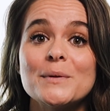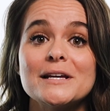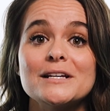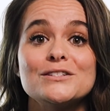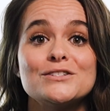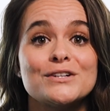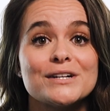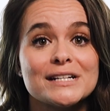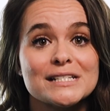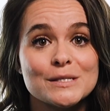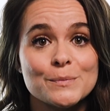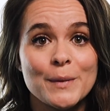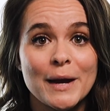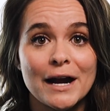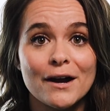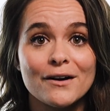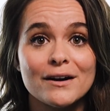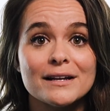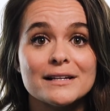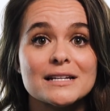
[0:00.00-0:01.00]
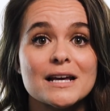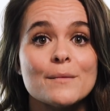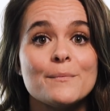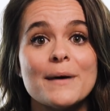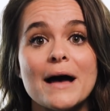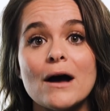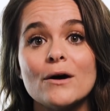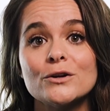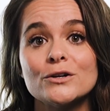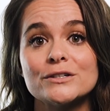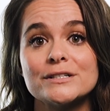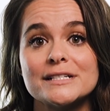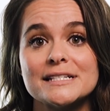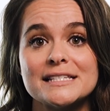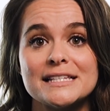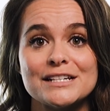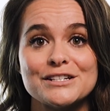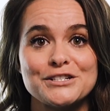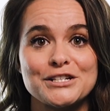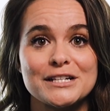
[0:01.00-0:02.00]
being transparent about your
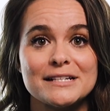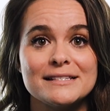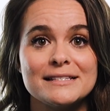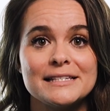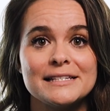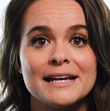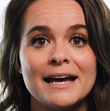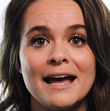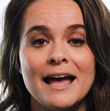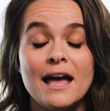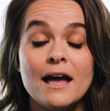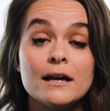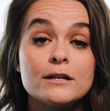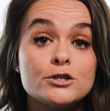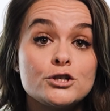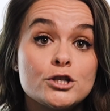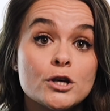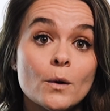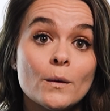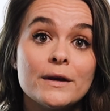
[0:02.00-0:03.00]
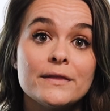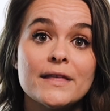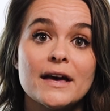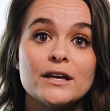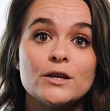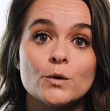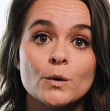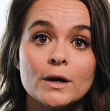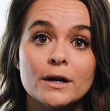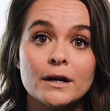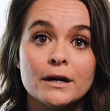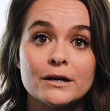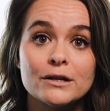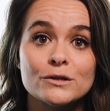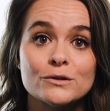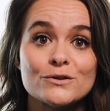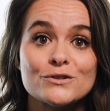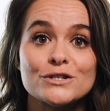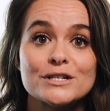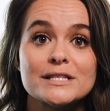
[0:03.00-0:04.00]
decisions and showing that your
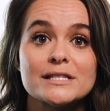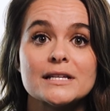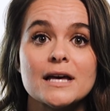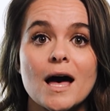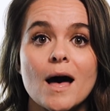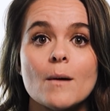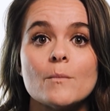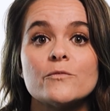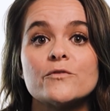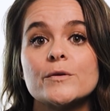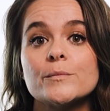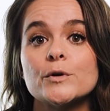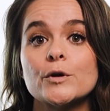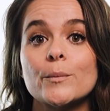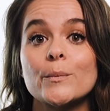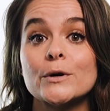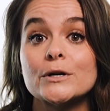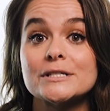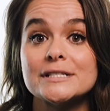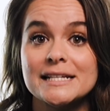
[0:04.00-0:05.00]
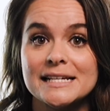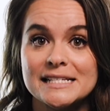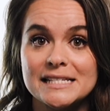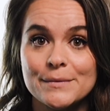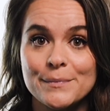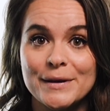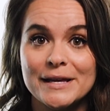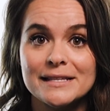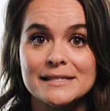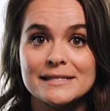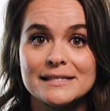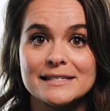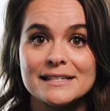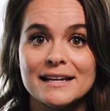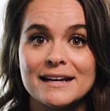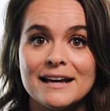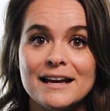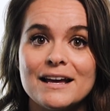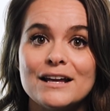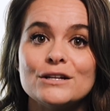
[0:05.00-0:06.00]
conclusions come from your participants,
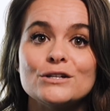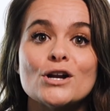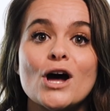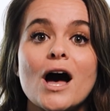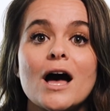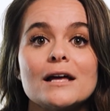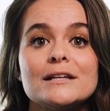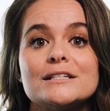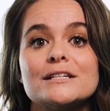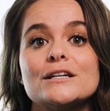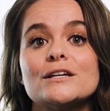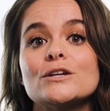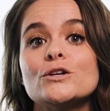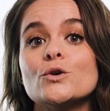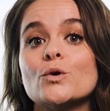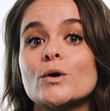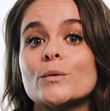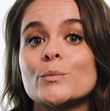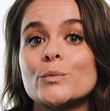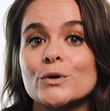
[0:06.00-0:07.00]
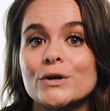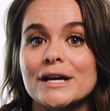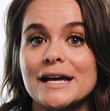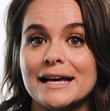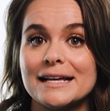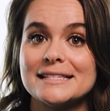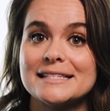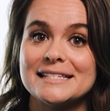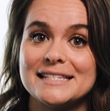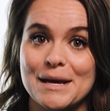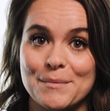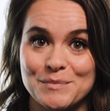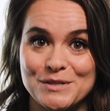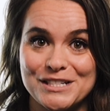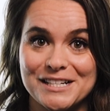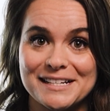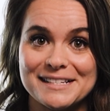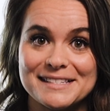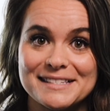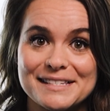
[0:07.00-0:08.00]
not your
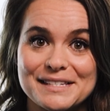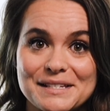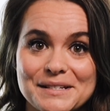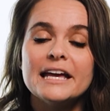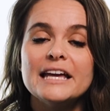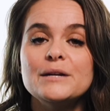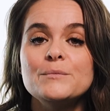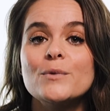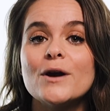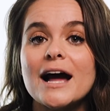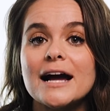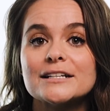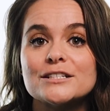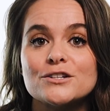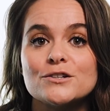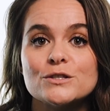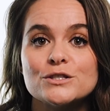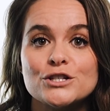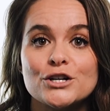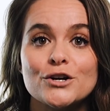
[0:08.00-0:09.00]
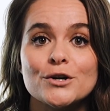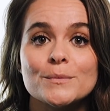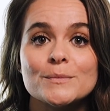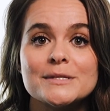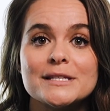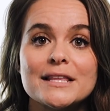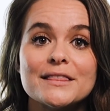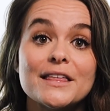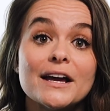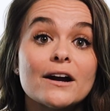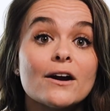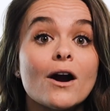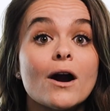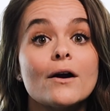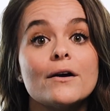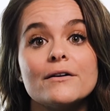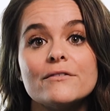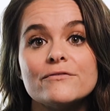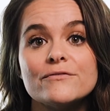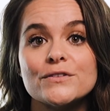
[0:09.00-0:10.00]
preconceptions. In practical terms, there
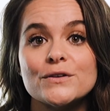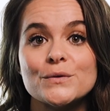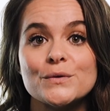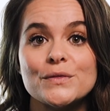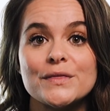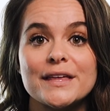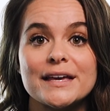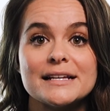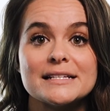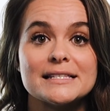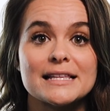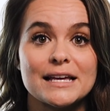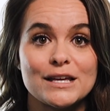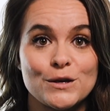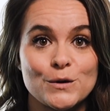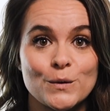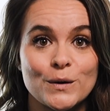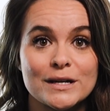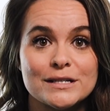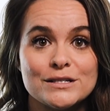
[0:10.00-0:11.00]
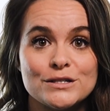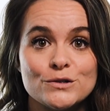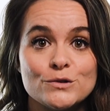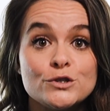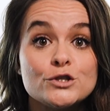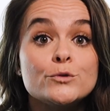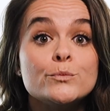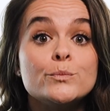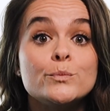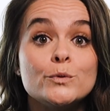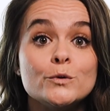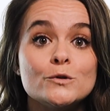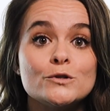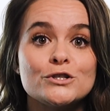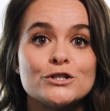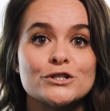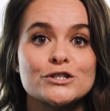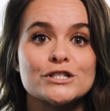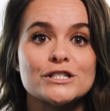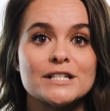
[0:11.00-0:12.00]
are a few things that you can do to
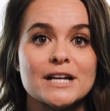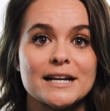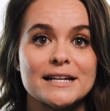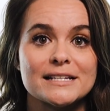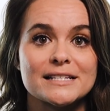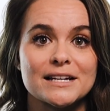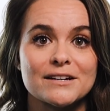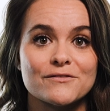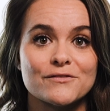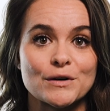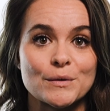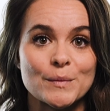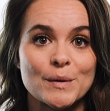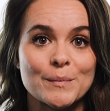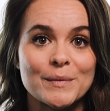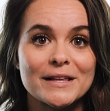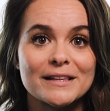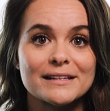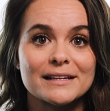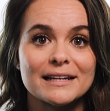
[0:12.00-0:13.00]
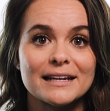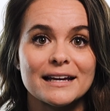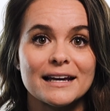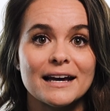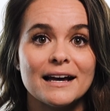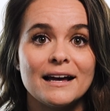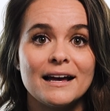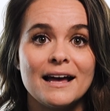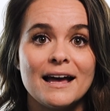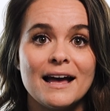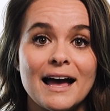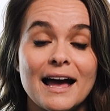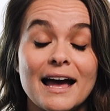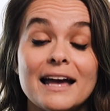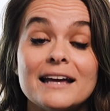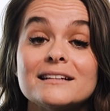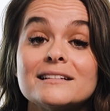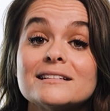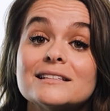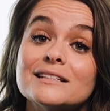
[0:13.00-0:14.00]
boost your study's confirmability,
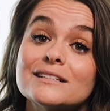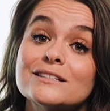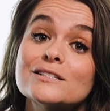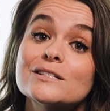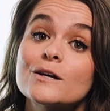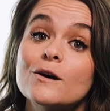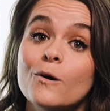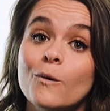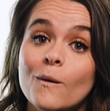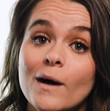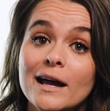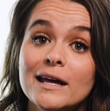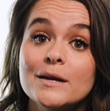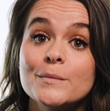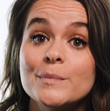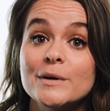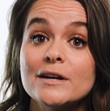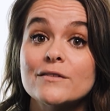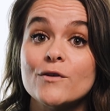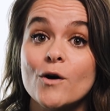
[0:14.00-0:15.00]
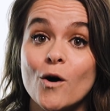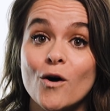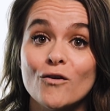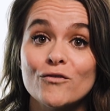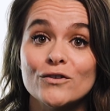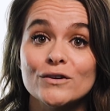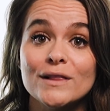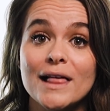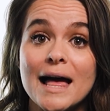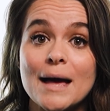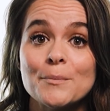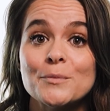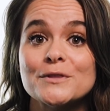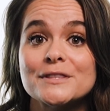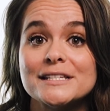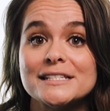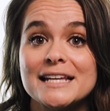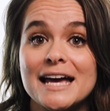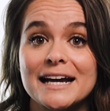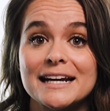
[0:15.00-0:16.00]
and there's quite a bit of overlap with
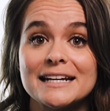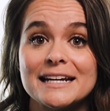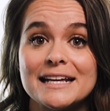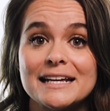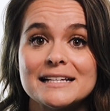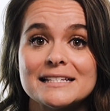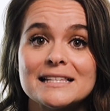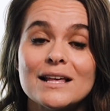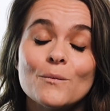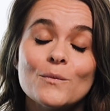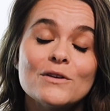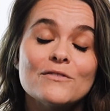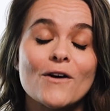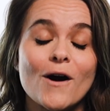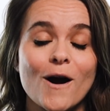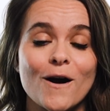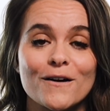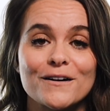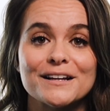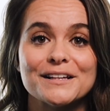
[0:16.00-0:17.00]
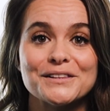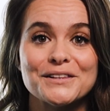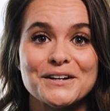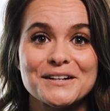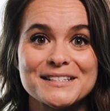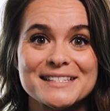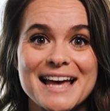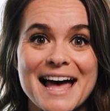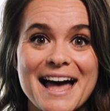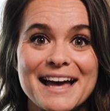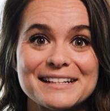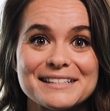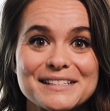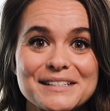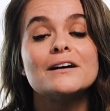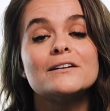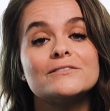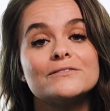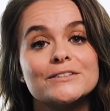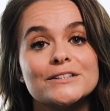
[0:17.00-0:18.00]
the techniques that we've already looked at.
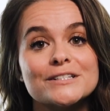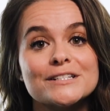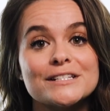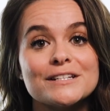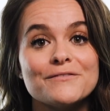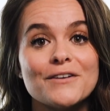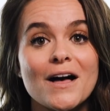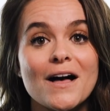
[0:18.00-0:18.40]
First of